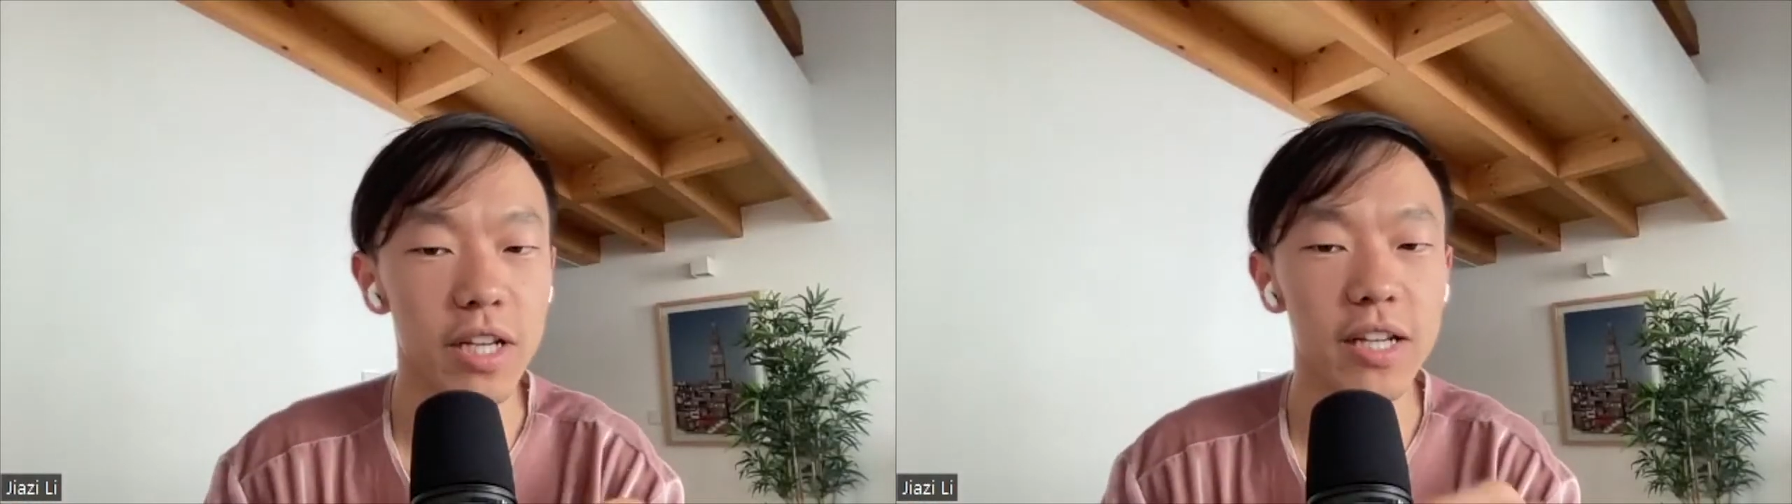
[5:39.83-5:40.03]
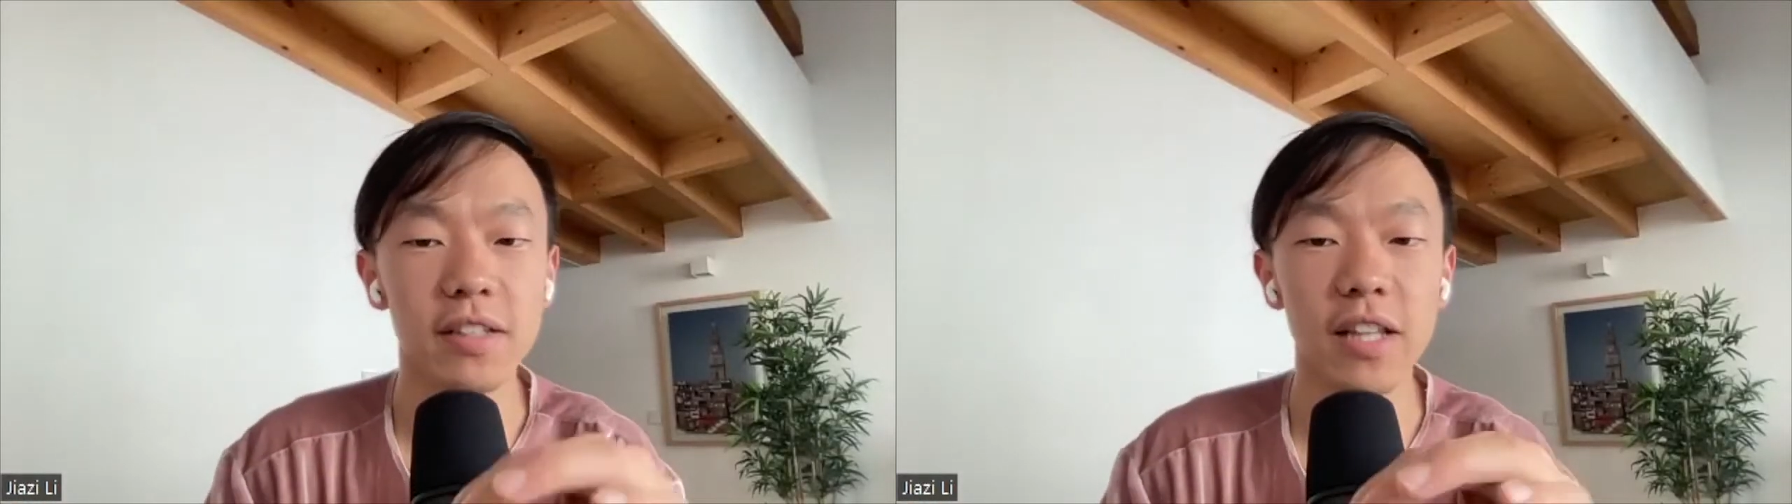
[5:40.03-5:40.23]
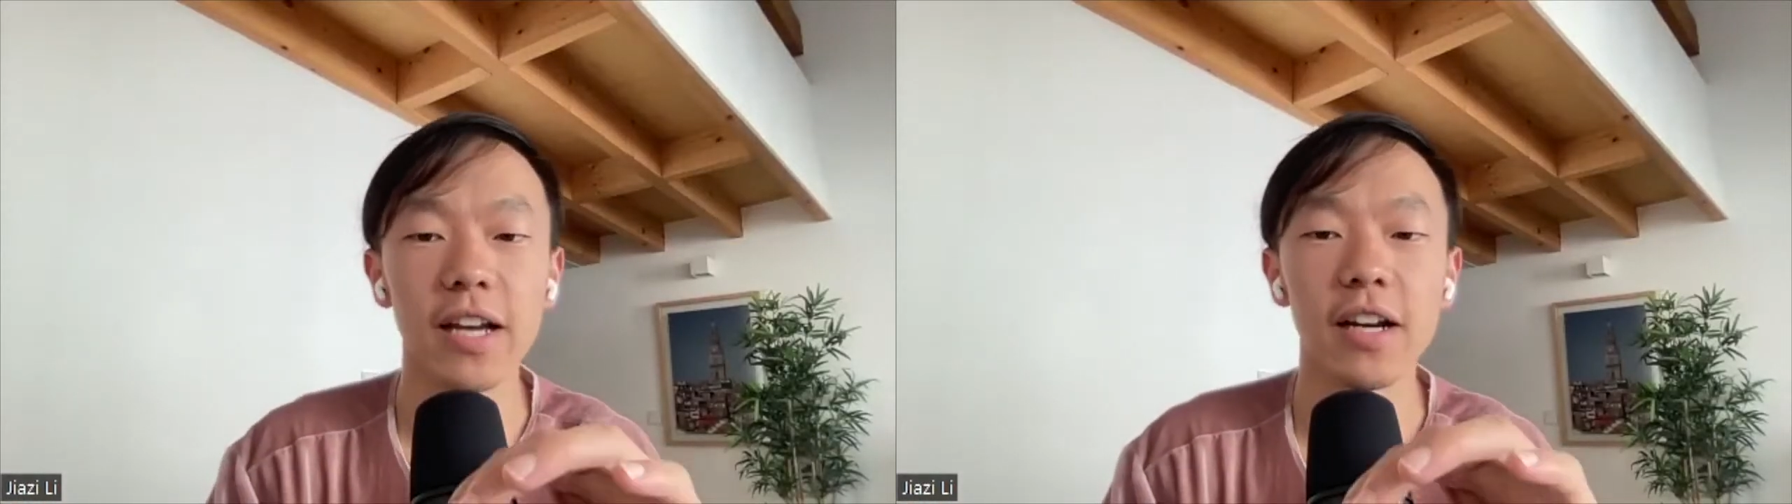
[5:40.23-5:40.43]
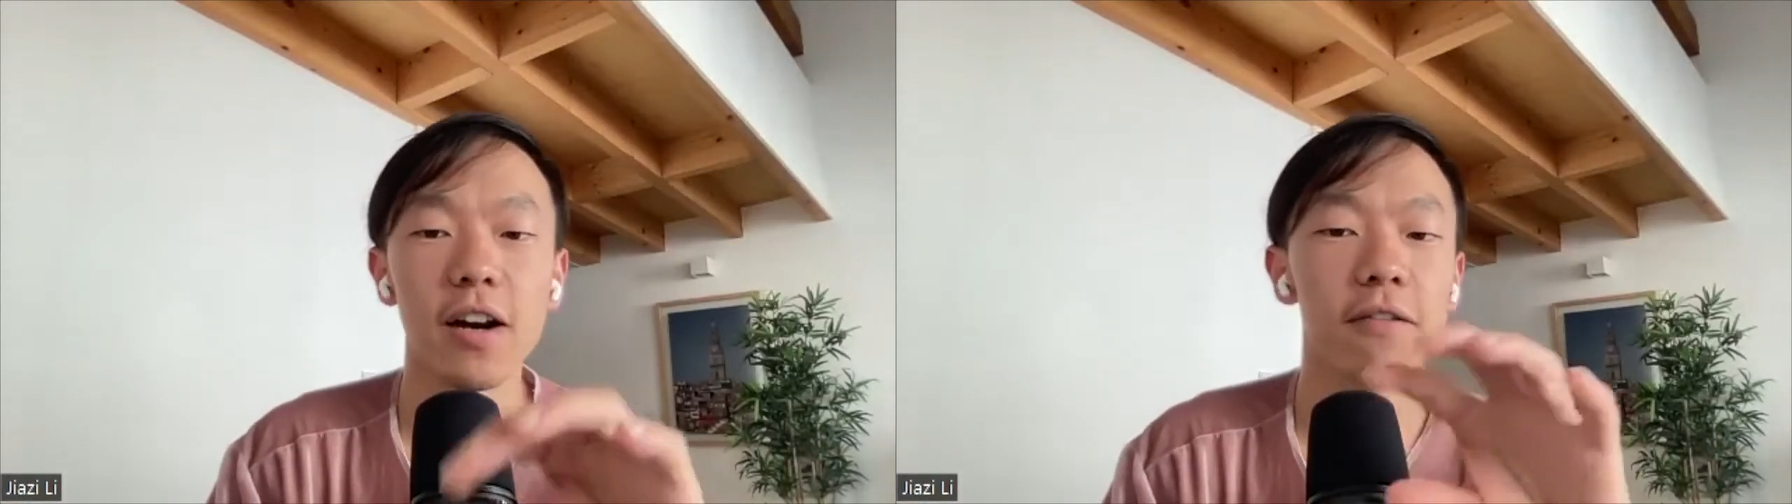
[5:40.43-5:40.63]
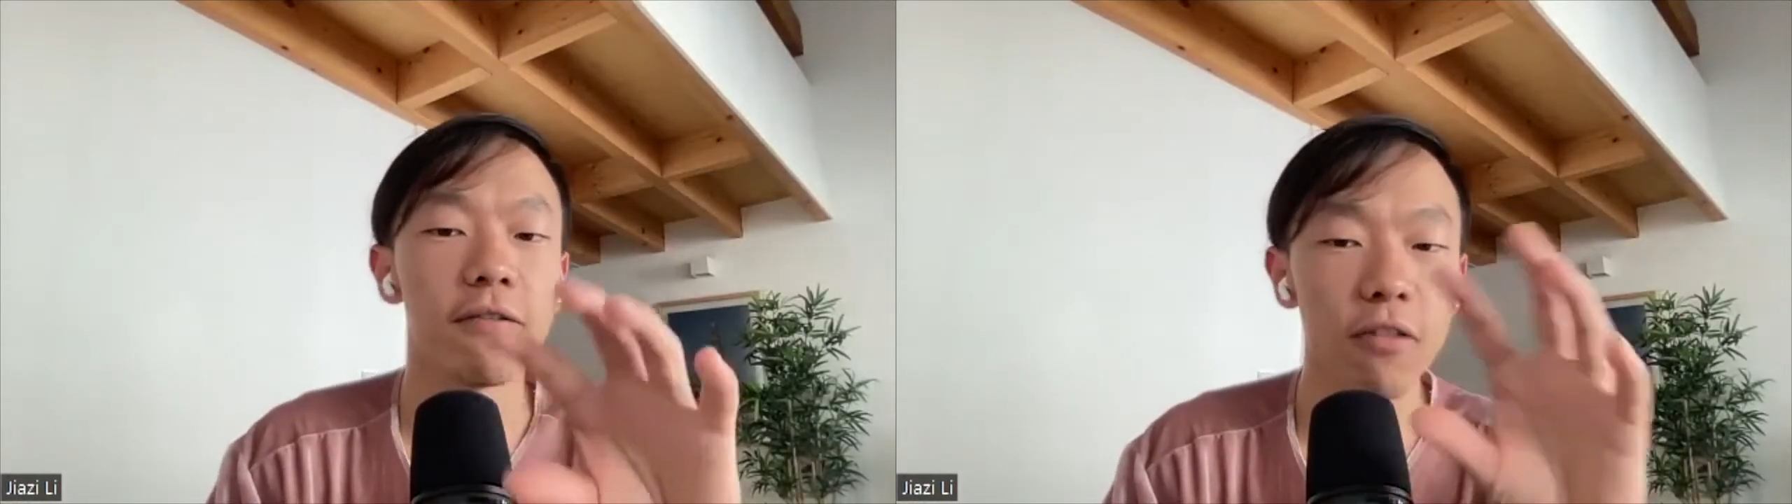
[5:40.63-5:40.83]
is like
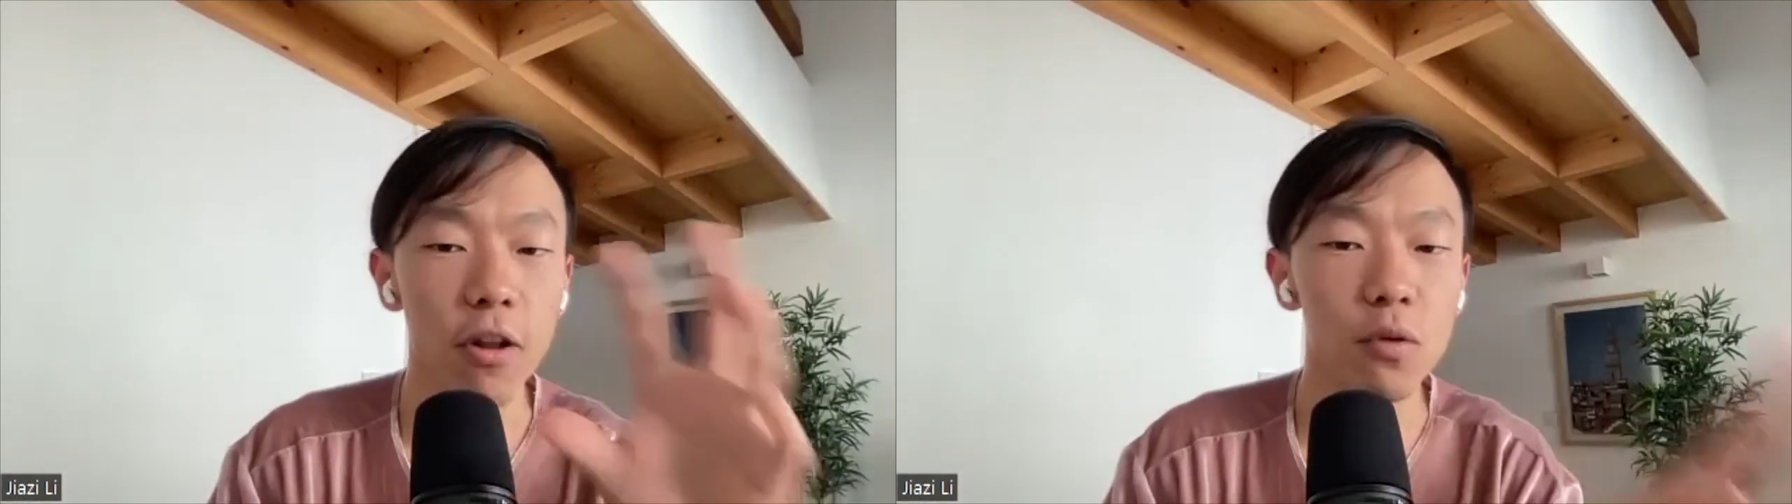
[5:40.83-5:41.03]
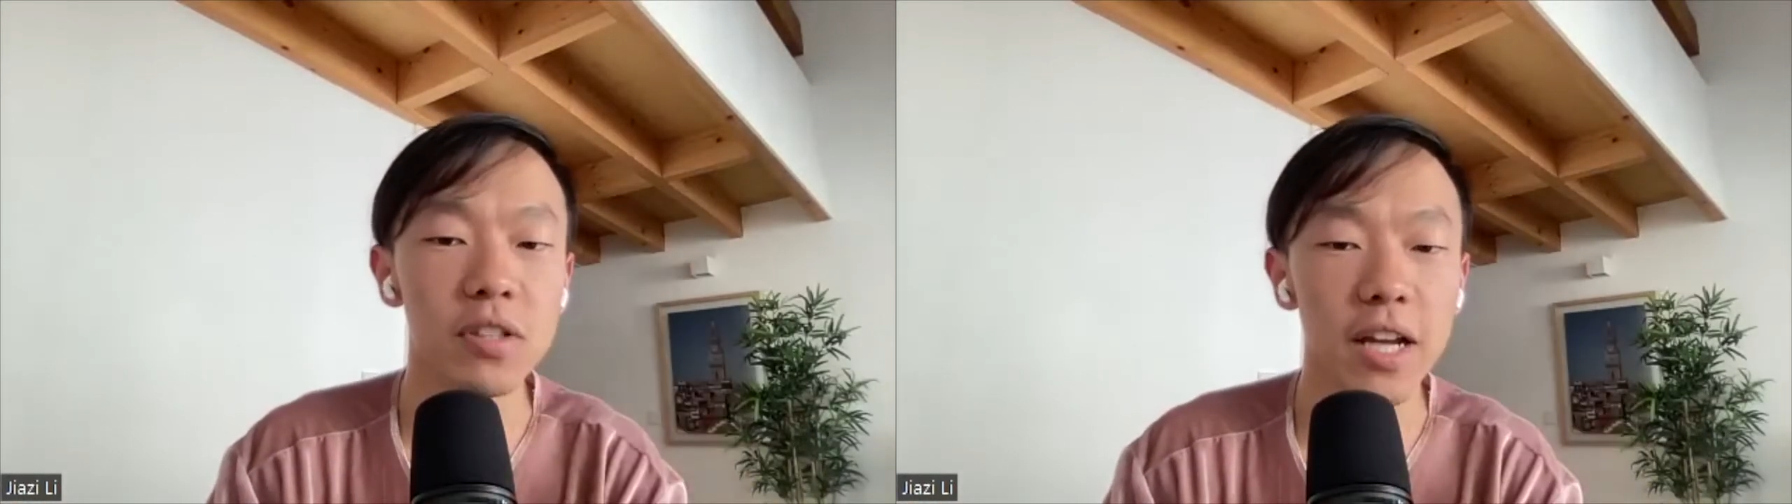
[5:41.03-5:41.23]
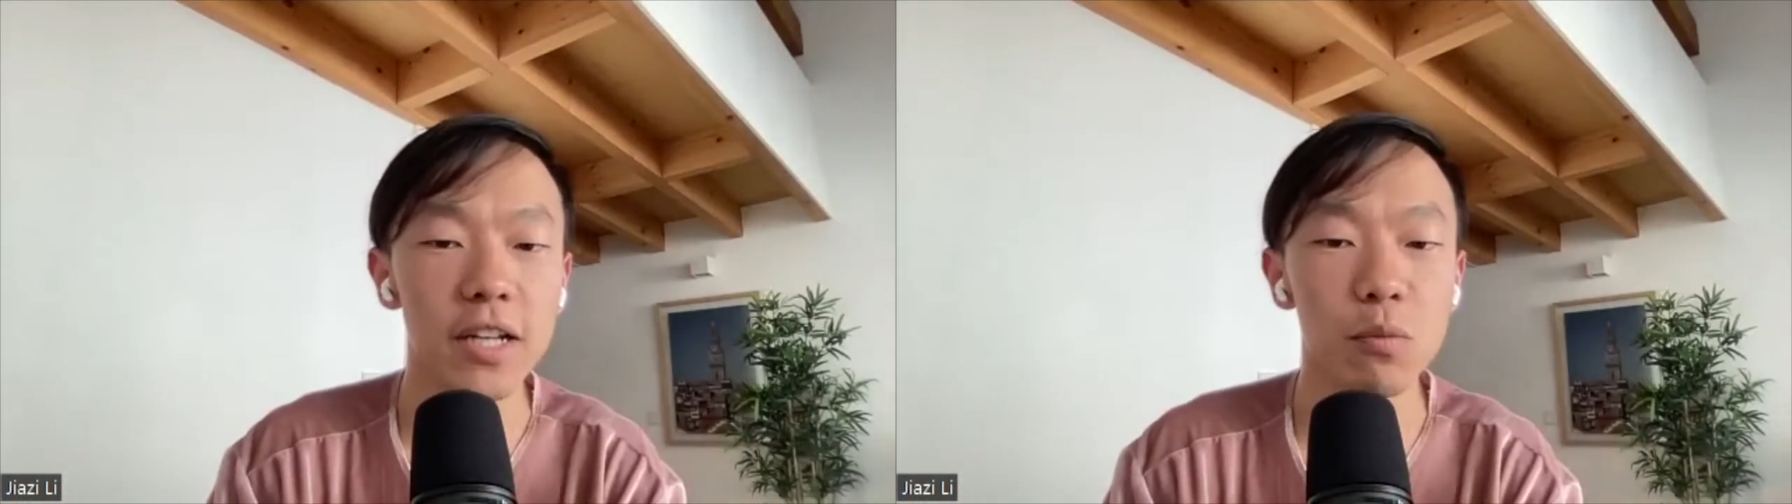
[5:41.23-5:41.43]
a flow state,